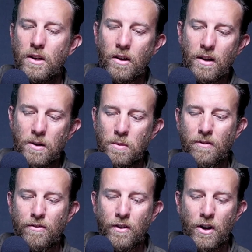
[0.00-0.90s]
Go a little
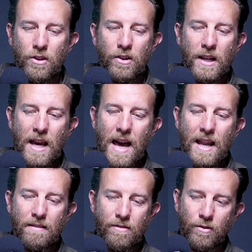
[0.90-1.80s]
bit further
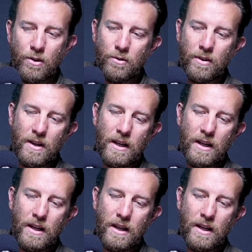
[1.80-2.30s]
again through